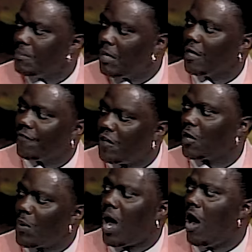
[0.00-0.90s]
motherfucker.
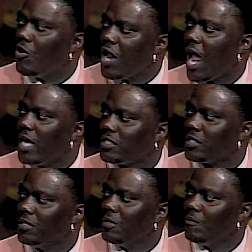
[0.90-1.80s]
We all nasty.
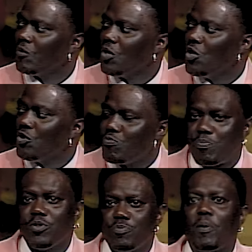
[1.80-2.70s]

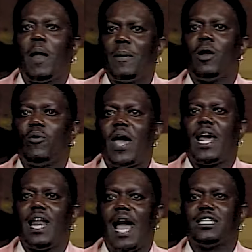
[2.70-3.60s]
Put up in the red
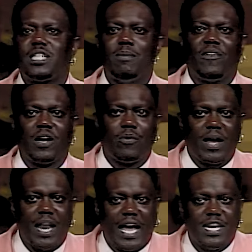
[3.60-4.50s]
light, see motherfucker in the red
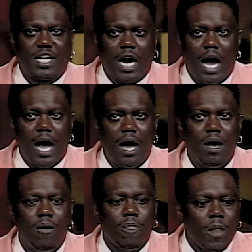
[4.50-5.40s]
light in the car.
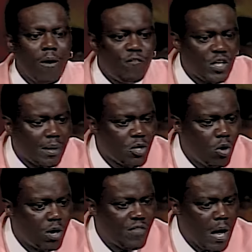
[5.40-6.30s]
What they doing
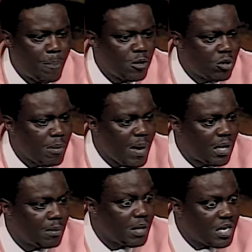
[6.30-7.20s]
if they ain't putting on their
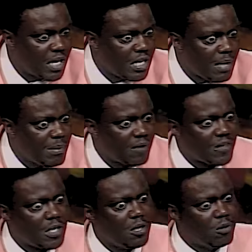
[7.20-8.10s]
makeup? They digging in their
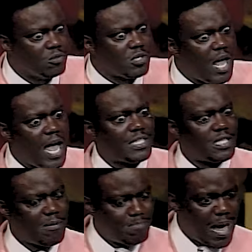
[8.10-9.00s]
motherfucking nose.
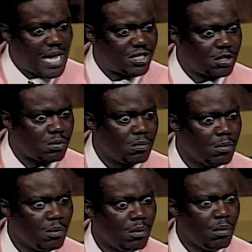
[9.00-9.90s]
Nasty bastards.
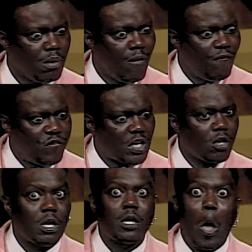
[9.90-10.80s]
fuck you
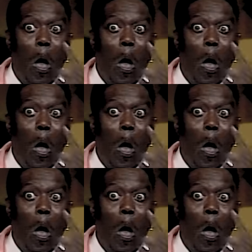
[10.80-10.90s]
to go.